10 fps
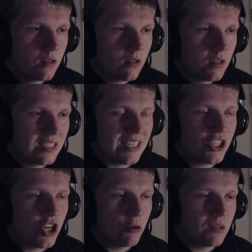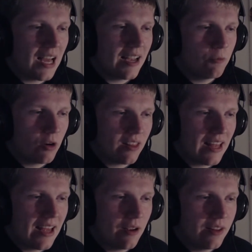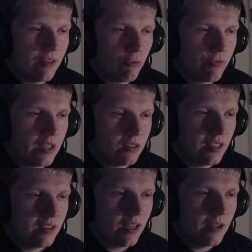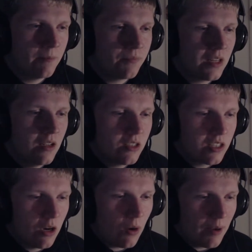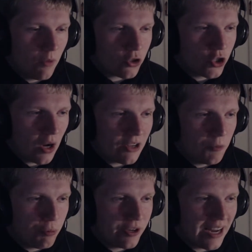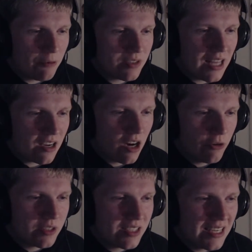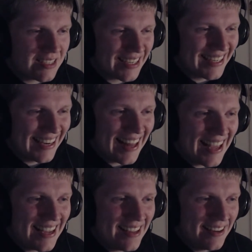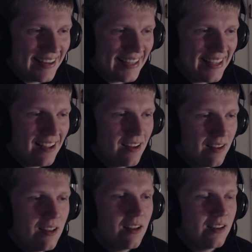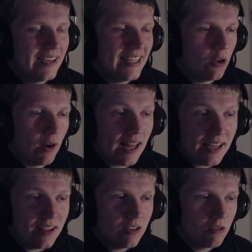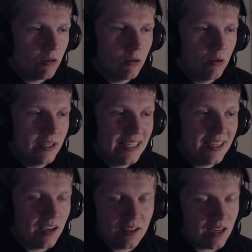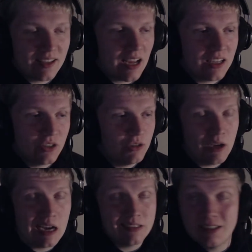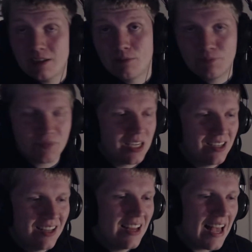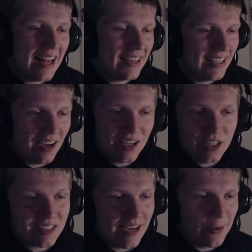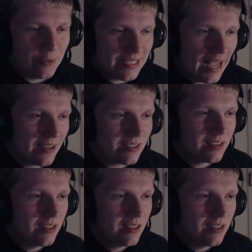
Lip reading: Because they showed that in one of in the reveal, didn't they? So I'm not sure how you pronounce that currency. It's like Lee or Lee. I don't know. LEI. It's anyone's guess.